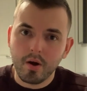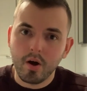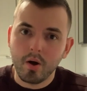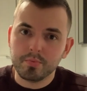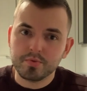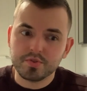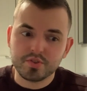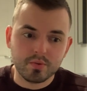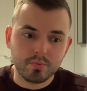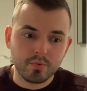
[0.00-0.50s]

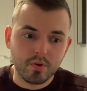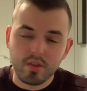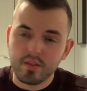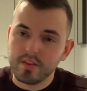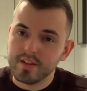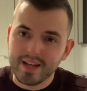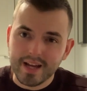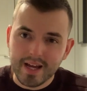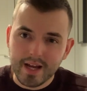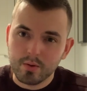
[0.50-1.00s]
pops up on
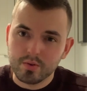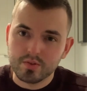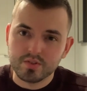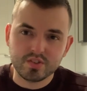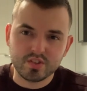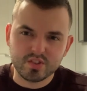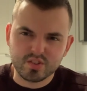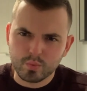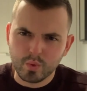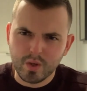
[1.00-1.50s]
the
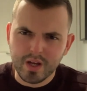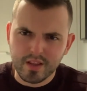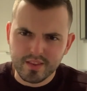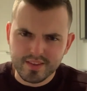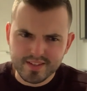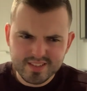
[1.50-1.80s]
hours as well.